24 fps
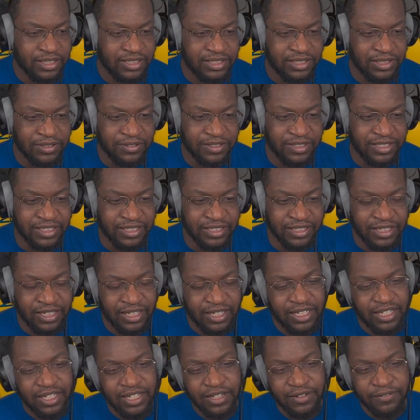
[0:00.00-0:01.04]
skill here.
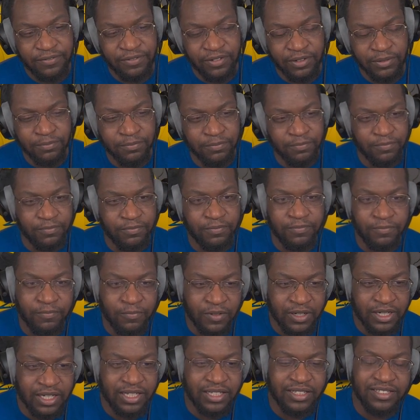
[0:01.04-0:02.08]
From
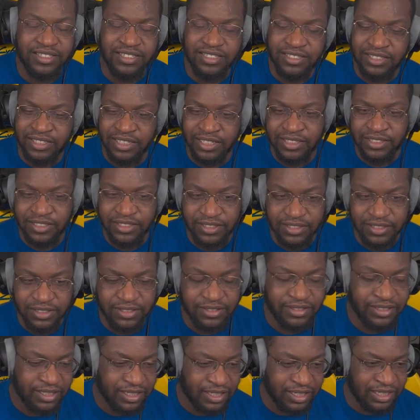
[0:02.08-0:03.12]
what I understand,
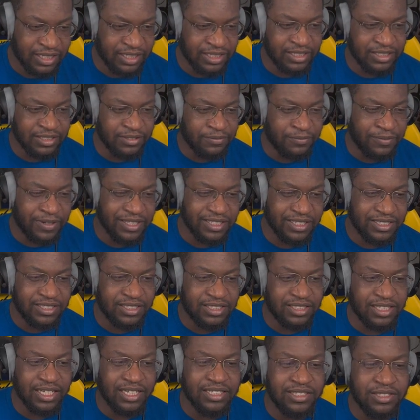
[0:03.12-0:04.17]
relic
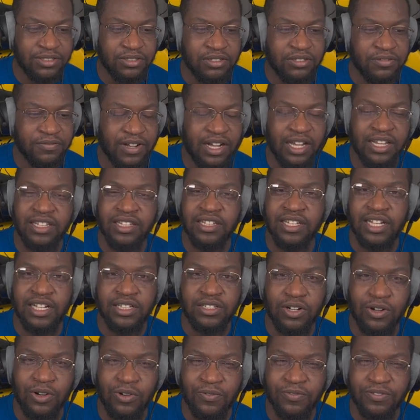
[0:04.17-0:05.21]
slots sort of
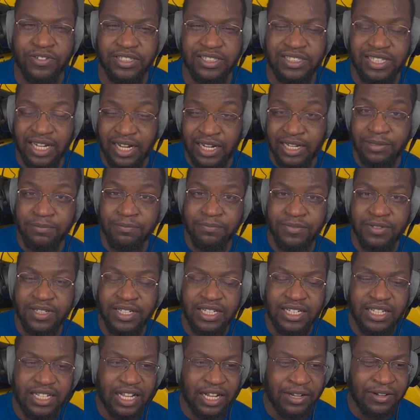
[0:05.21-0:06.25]
unlock over time.
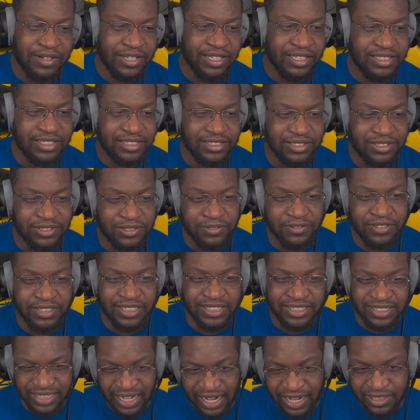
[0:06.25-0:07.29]
I'm not sure
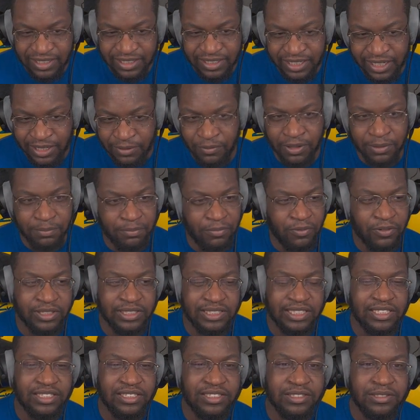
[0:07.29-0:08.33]
exactly at what
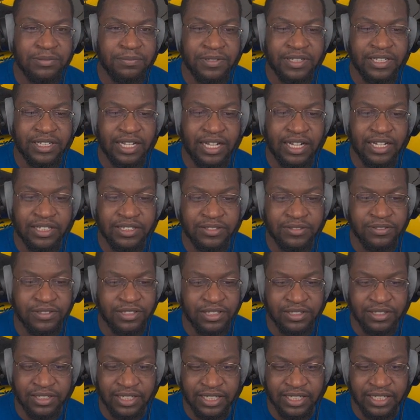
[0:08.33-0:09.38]
points they do, but I do
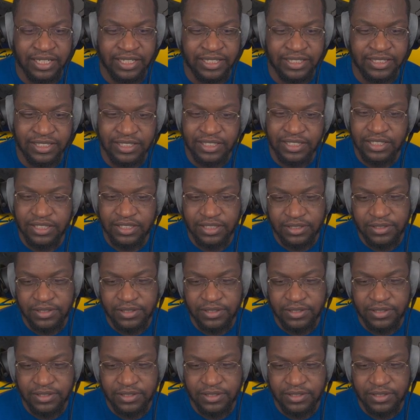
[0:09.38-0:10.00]
know that like